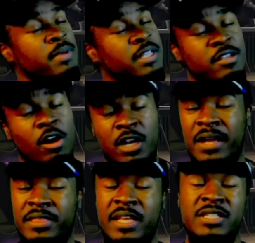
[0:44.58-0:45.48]
to be talking
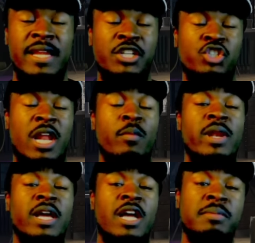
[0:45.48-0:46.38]
about this, ladies and gentlemen,
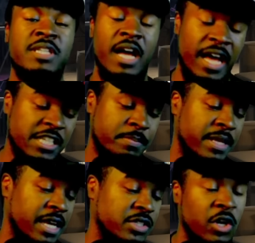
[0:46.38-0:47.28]
when it comes to us,
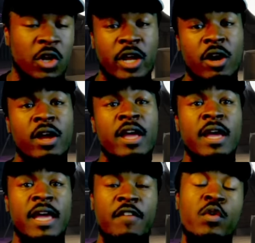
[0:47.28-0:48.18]
because earlier,
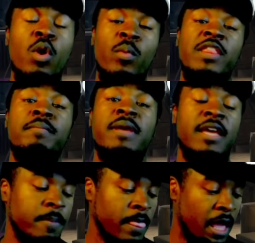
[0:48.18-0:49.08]
if you were with
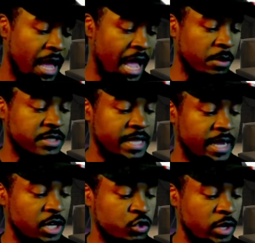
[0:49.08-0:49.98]
me, I was
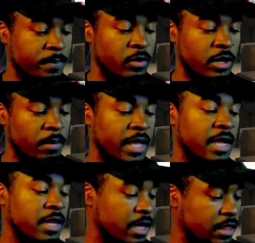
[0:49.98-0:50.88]
taking a trip on the
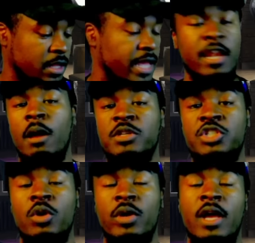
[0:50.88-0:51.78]
plane the other day. No, I'm just
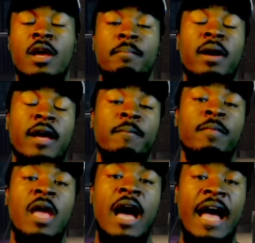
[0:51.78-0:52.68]
joking. But
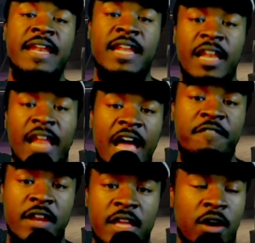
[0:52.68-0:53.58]
I did a live
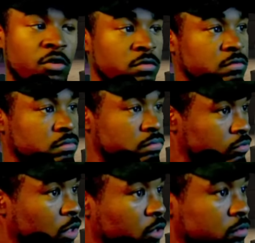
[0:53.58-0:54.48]
video.
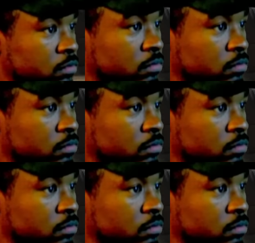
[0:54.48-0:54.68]
Whoa.